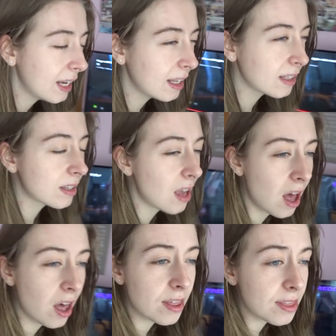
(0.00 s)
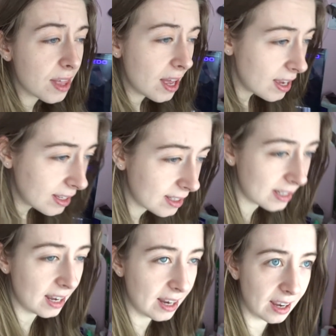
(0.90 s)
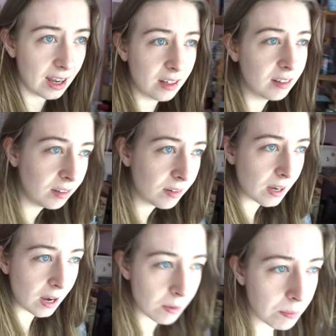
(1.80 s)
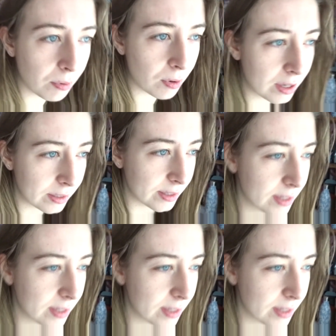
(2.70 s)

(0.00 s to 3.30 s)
It's Thursday, and look how bright and